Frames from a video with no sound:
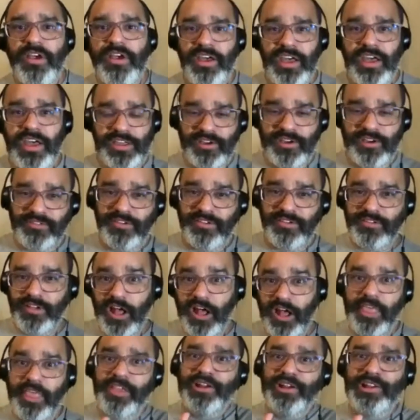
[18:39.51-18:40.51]
and here's this
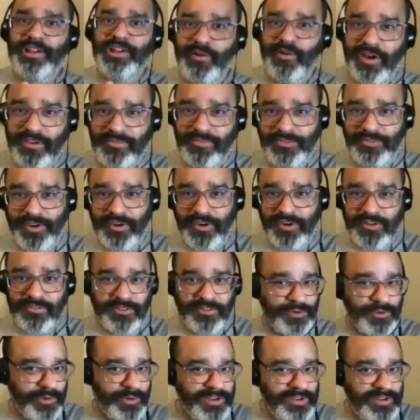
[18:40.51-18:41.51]
other literary figure
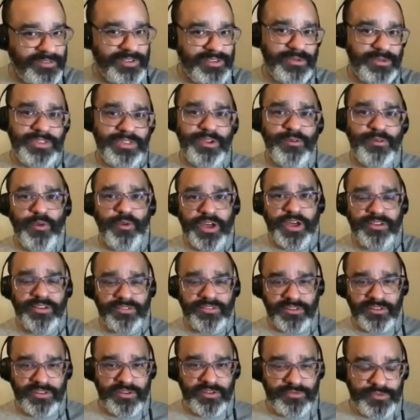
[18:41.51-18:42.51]
doing the same thing. What is
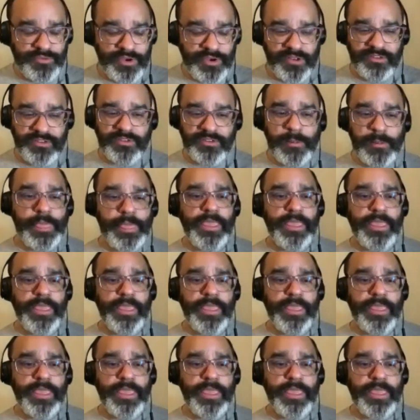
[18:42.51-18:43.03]
the difference?